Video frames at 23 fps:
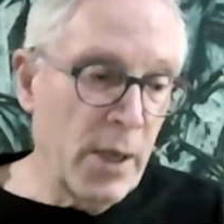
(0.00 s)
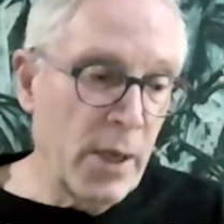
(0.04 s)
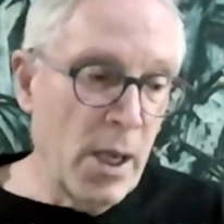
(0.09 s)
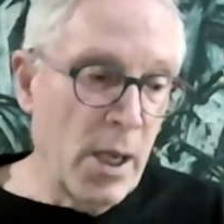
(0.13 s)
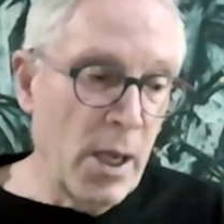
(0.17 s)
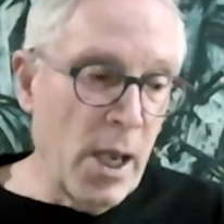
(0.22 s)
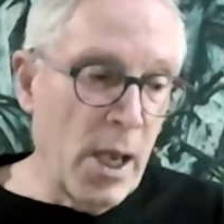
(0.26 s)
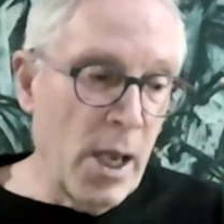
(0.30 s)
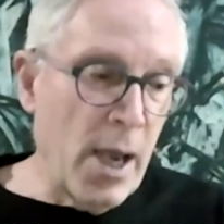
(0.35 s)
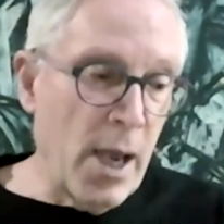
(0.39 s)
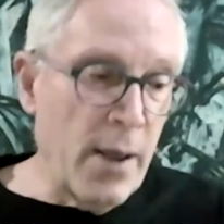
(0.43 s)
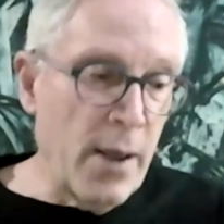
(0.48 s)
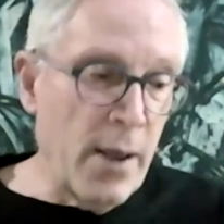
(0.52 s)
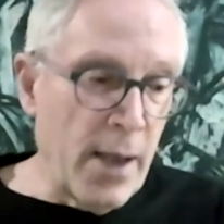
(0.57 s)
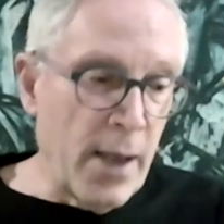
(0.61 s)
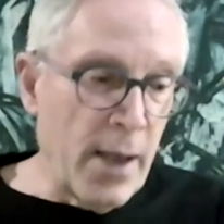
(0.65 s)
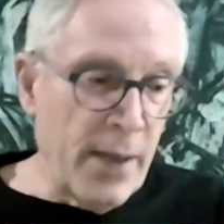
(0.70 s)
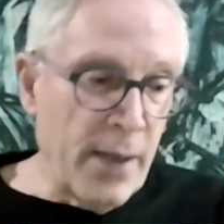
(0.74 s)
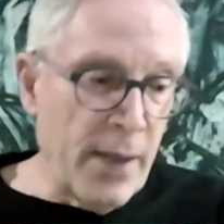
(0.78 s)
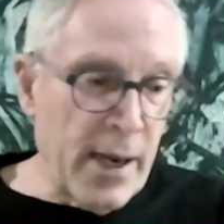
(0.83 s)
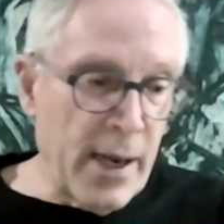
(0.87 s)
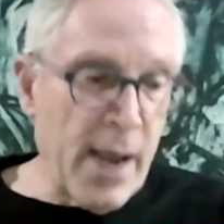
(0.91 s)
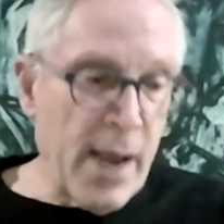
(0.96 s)
And then
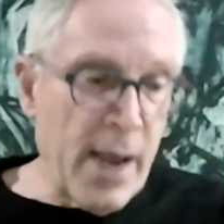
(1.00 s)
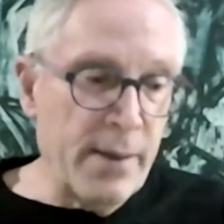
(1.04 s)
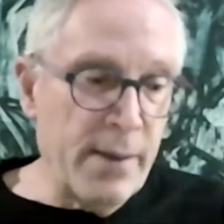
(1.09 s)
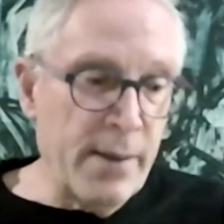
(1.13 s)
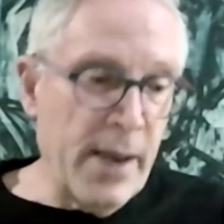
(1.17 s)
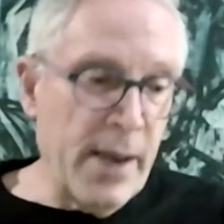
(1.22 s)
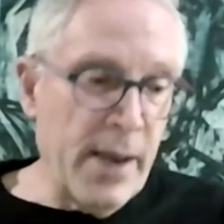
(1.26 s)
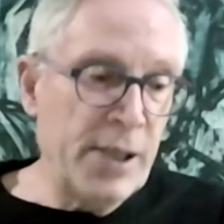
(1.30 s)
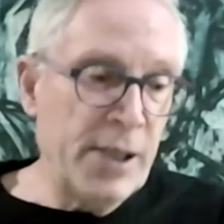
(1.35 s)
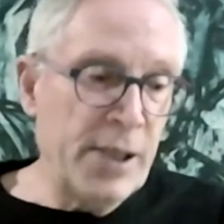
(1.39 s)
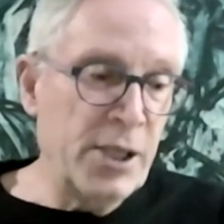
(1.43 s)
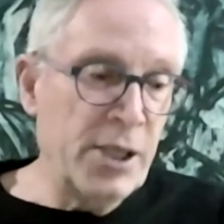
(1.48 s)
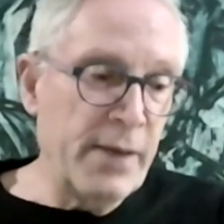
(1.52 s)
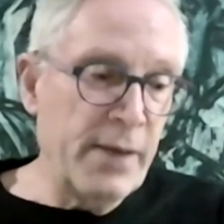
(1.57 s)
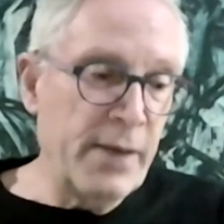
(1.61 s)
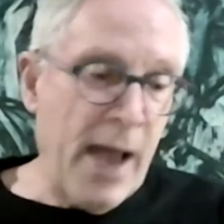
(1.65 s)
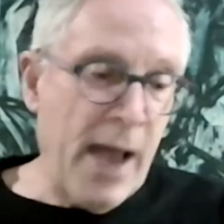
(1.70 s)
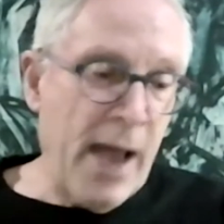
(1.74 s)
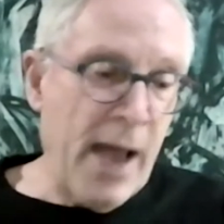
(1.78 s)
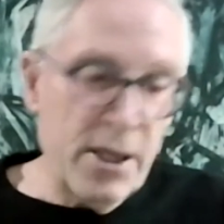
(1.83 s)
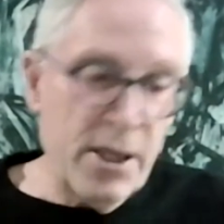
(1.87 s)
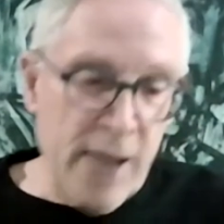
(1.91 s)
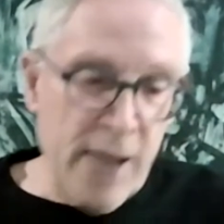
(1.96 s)
I actually,
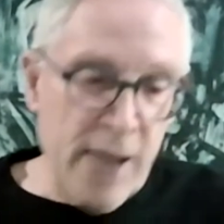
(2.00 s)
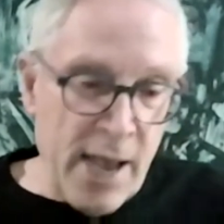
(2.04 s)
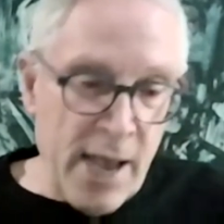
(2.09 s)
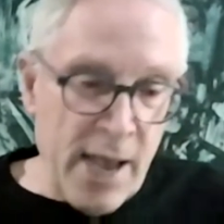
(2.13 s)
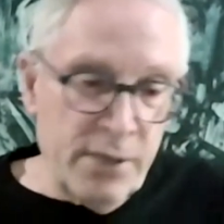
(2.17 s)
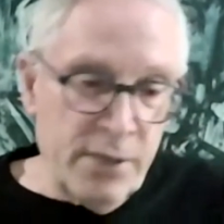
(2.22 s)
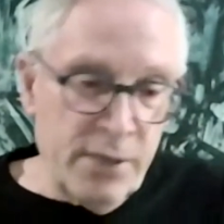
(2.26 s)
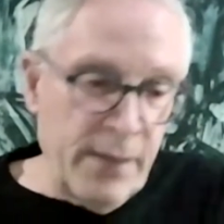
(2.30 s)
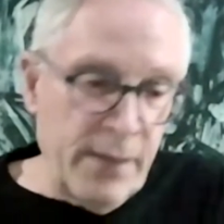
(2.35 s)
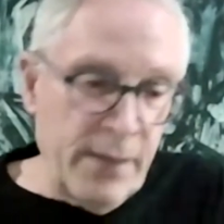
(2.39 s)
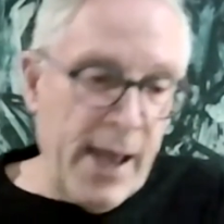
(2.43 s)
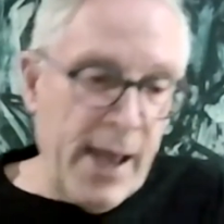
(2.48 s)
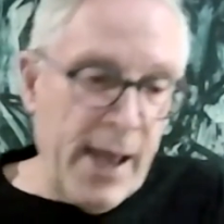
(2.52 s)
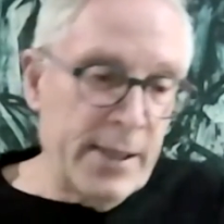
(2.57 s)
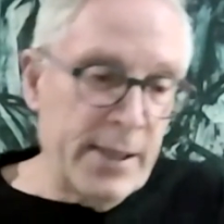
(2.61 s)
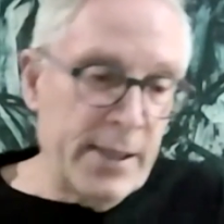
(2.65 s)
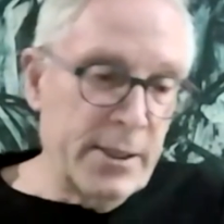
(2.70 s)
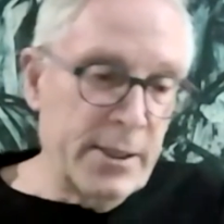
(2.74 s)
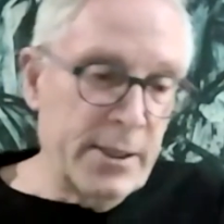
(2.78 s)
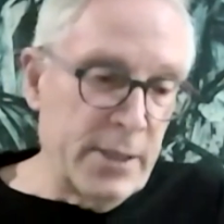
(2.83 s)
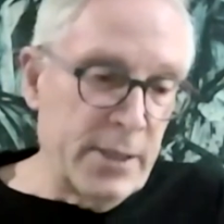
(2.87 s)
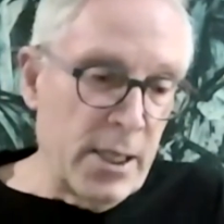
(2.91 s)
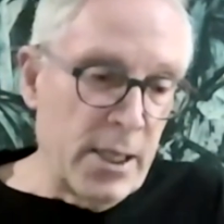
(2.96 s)
out of that
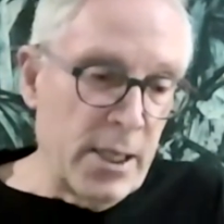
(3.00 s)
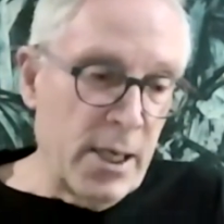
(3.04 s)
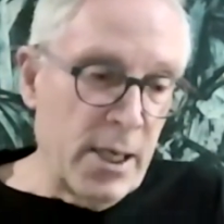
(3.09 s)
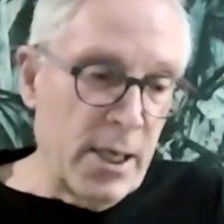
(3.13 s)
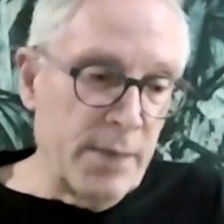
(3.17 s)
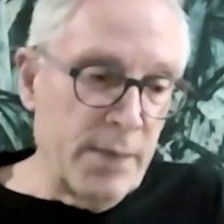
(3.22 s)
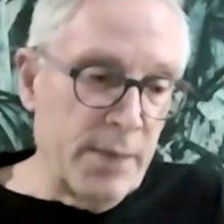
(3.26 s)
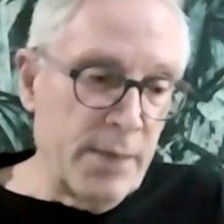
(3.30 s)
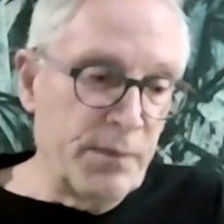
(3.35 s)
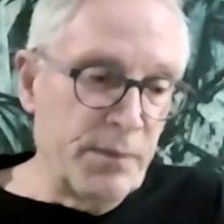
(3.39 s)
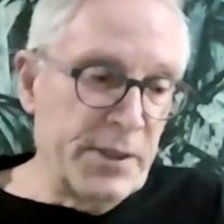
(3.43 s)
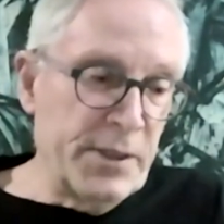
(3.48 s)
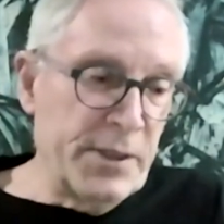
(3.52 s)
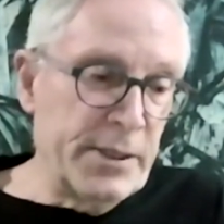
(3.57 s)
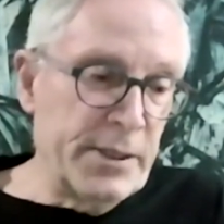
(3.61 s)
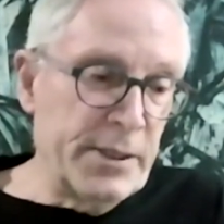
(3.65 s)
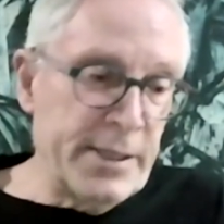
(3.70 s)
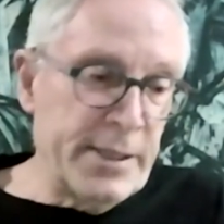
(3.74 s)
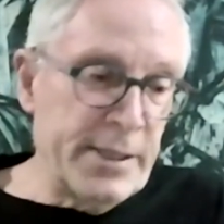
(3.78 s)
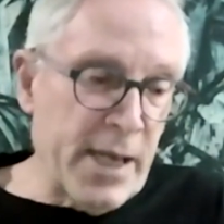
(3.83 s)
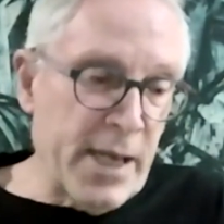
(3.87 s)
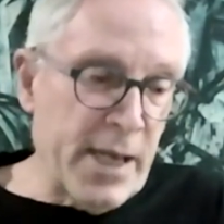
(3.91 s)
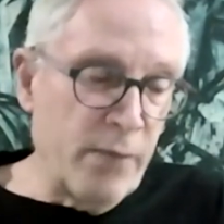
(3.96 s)

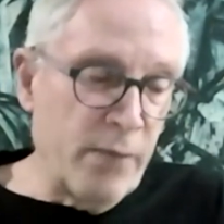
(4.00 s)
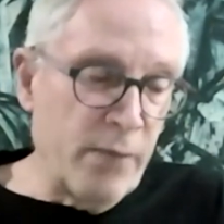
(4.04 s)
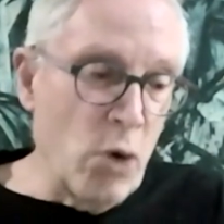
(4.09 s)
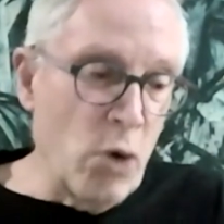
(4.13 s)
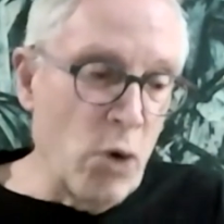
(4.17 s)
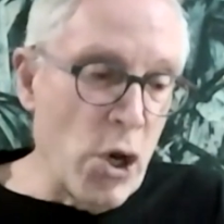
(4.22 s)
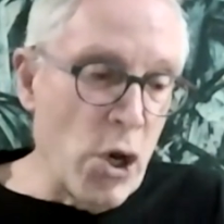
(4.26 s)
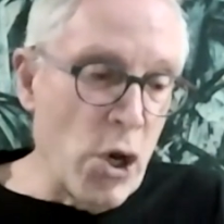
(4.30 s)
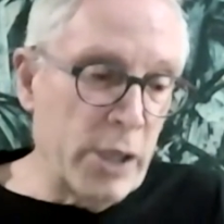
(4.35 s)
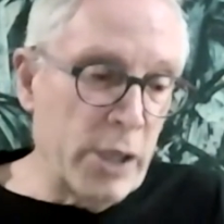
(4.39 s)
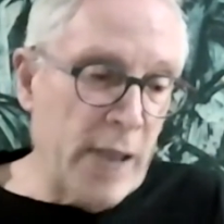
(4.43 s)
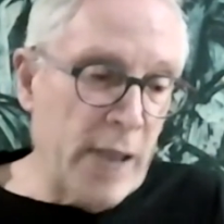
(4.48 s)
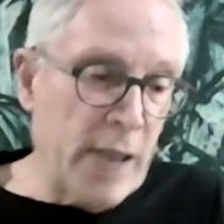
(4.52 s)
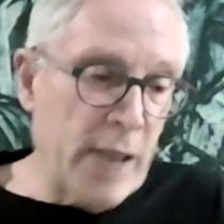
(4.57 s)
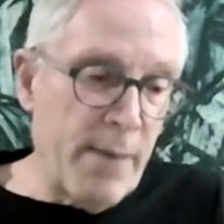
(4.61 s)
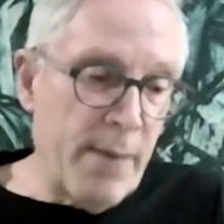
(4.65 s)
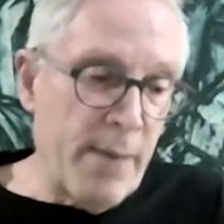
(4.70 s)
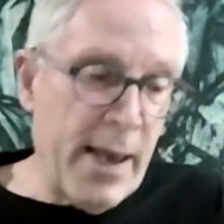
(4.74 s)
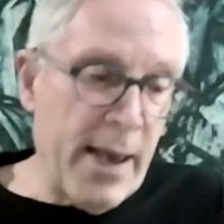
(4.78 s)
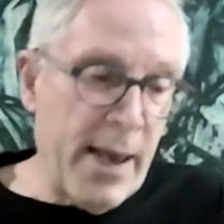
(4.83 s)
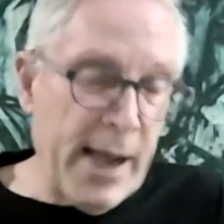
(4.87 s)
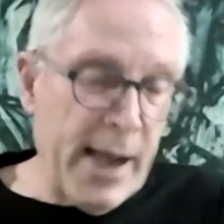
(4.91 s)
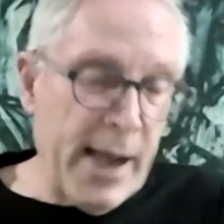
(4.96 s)
set of works, I made up